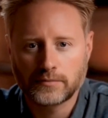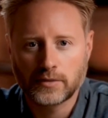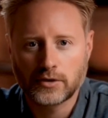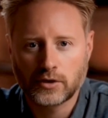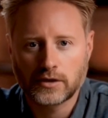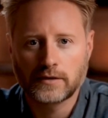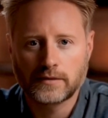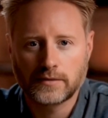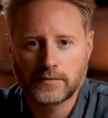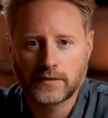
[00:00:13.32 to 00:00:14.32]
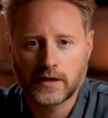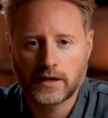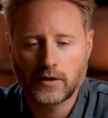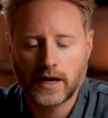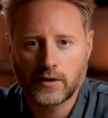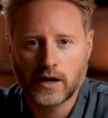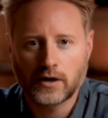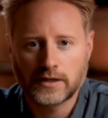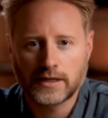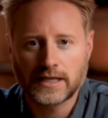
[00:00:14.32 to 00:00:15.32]
But look, I know how
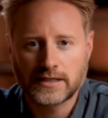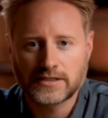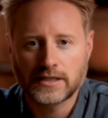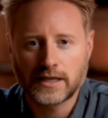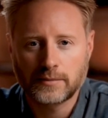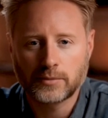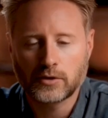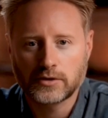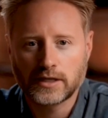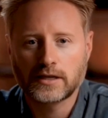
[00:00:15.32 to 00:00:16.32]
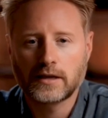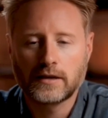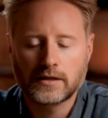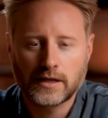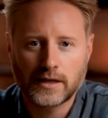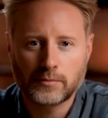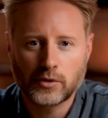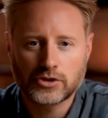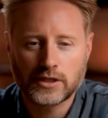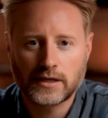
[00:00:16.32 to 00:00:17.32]
hard it is to keep building, to keep
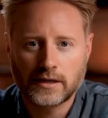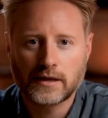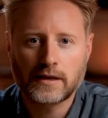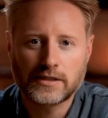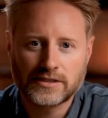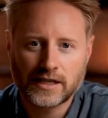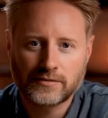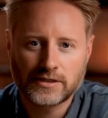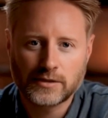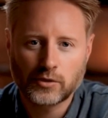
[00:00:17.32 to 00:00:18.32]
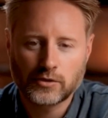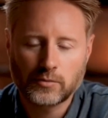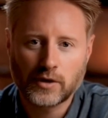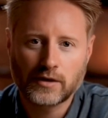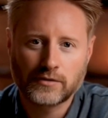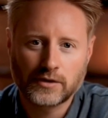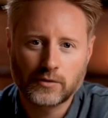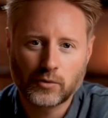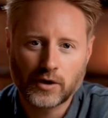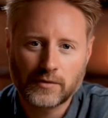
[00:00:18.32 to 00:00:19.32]
pushing, to stay visible and relevant
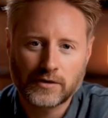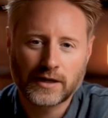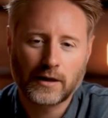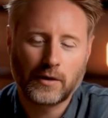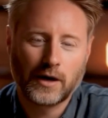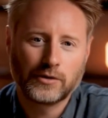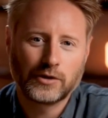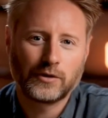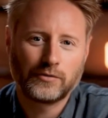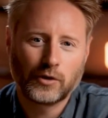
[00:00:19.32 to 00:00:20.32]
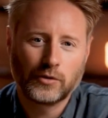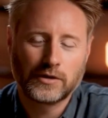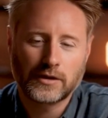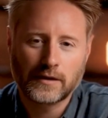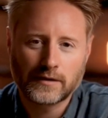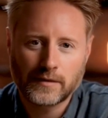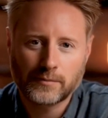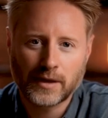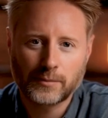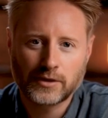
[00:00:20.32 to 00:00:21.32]
while everything around you evolves.
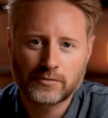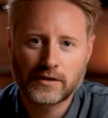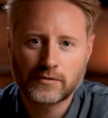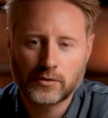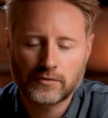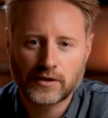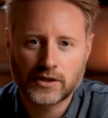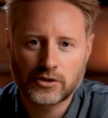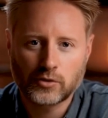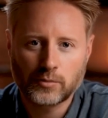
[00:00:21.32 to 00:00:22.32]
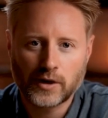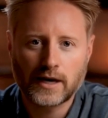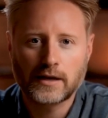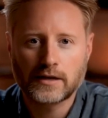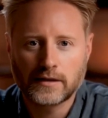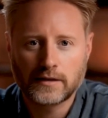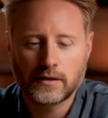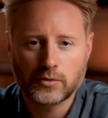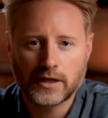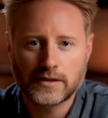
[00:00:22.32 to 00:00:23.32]
Maybe you've even refreshed your brand,
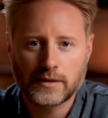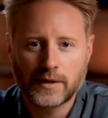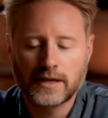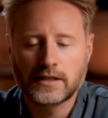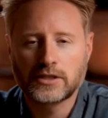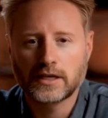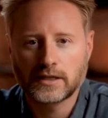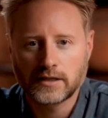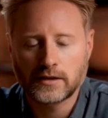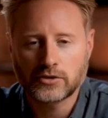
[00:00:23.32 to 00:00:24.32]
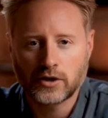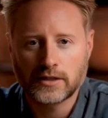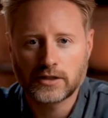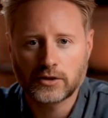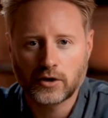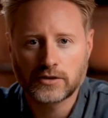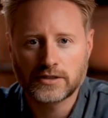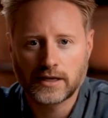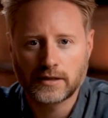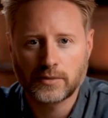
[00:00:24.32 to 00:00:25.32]
tweaked the messaging and tried new
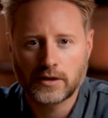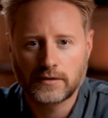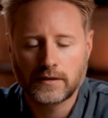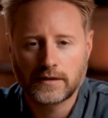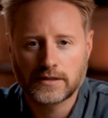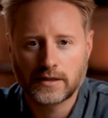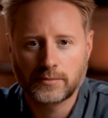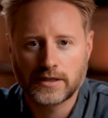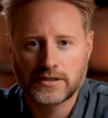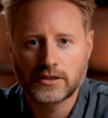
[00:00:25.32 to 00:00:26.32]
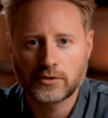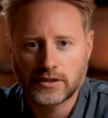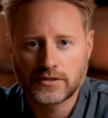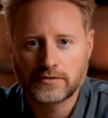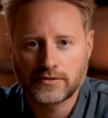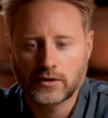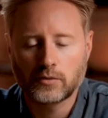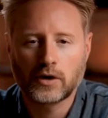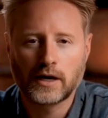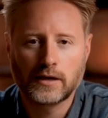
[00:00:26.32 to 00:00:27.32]
content, but something still doesn't feel
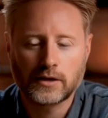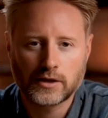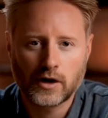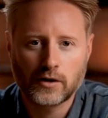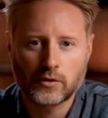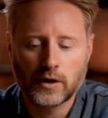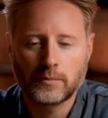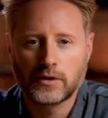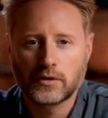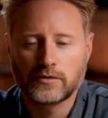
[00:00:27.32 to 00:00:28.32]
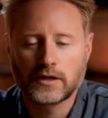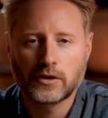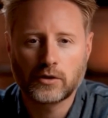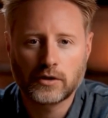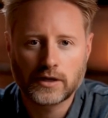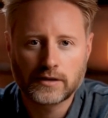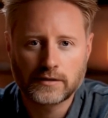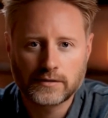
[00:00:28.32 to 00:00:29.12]
right and you can't quite put your finger on it.